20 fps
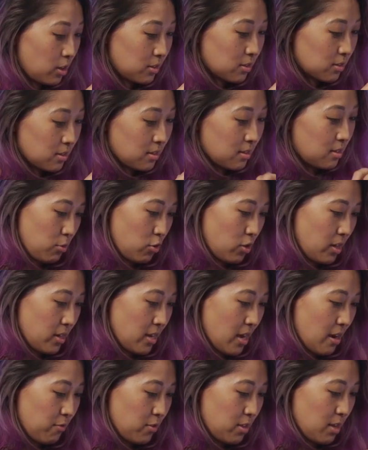I'm
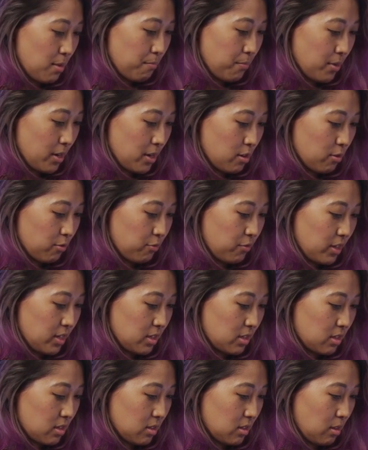drawing everything but your
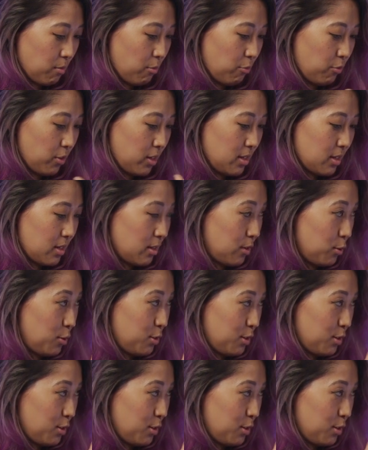face because I'm afraid to go